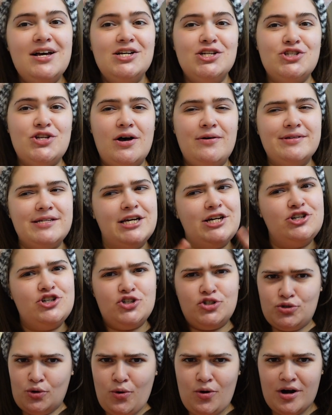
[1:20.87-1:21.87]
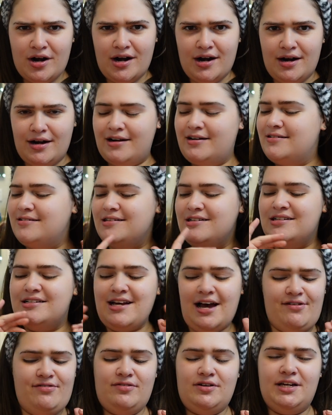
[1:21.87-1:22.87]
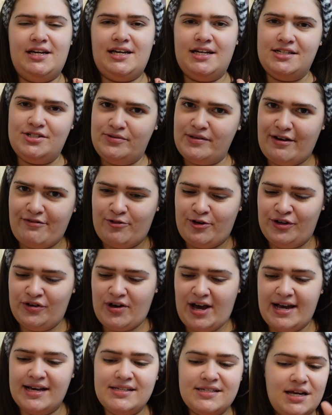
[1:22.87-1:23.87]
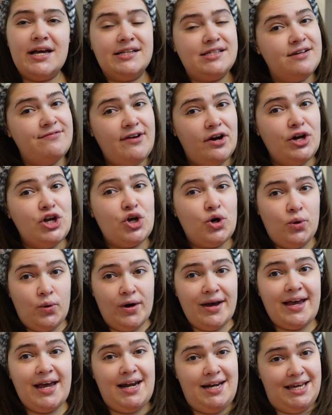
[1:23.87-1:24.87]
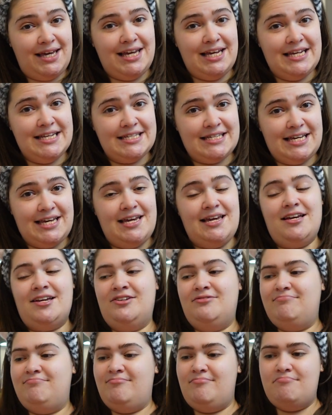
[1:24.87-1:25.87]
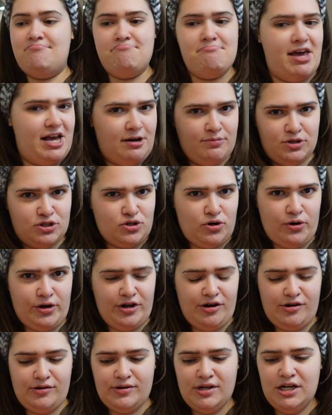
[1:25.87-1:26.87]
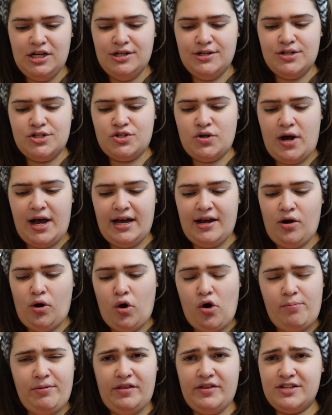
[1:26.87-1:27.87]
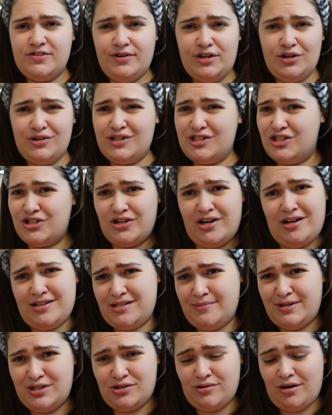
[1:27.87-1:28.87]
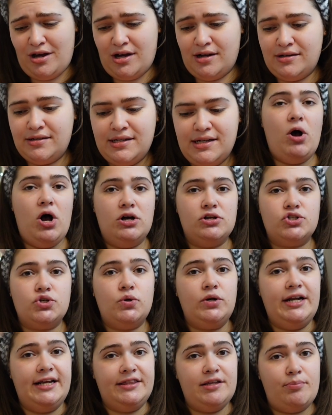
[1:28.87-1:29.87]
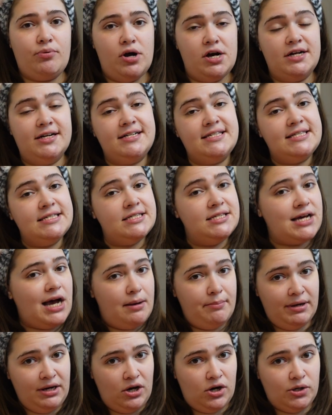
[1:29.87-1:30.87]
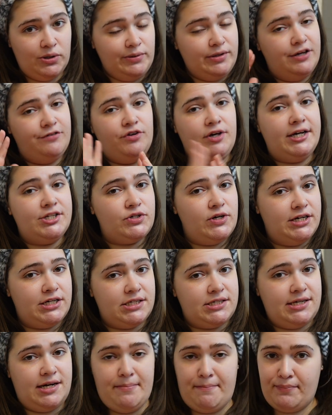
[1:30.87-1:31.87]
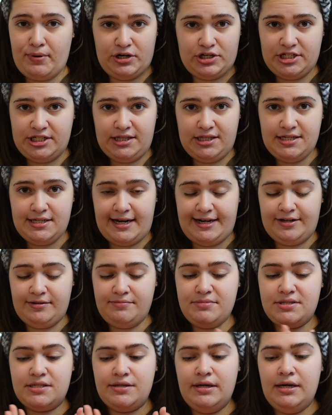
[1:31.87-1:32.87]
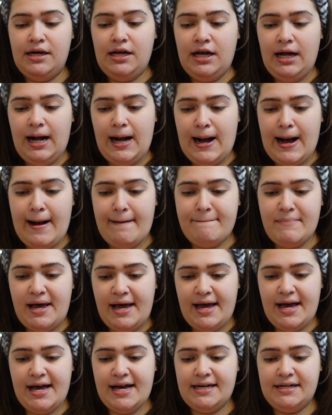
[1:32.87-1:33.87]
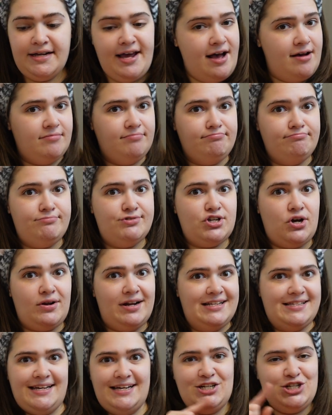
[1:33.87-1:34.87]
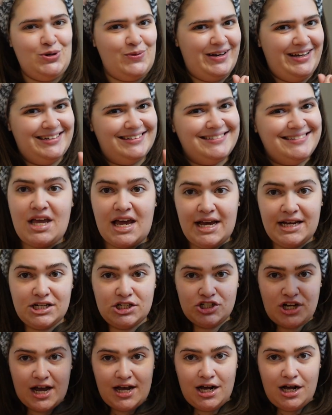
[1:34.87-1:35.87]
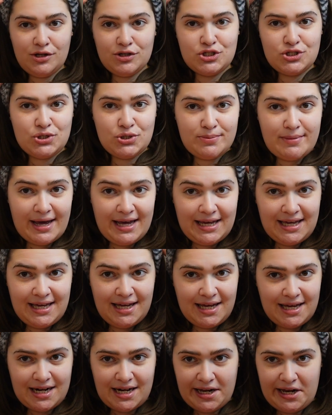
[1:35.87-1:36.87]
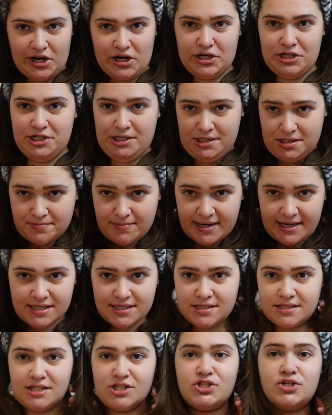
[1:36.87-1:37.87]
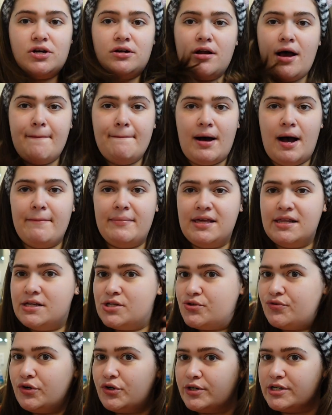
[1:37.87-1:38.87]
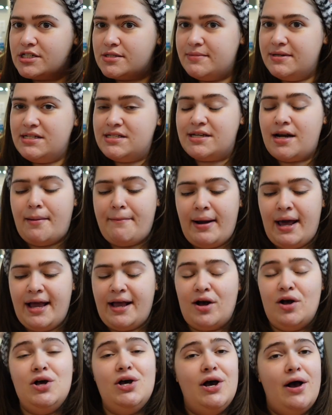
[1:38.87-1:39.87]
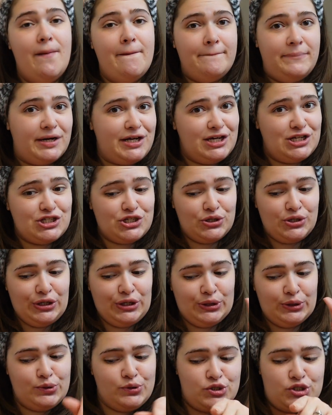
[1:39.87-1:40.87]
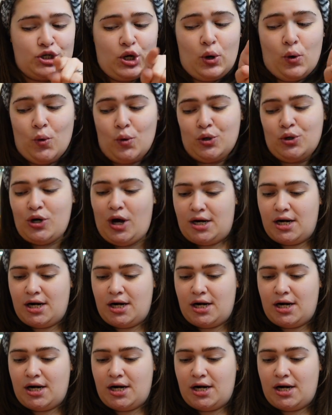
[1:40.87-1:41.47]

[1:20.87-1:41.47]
So I was like, sure, definitely can do that for you guys. It's a very quick and easy makeup tutorial. So I hope that this video doesn't turn out to be too long. I'll also link the products down below if you guys are interested in purchasing these items. And yeah, so let's get to it. And shout out to my kid and ears. My sister-in-law bought me this for Christmas and I'm like putting it to good use, so.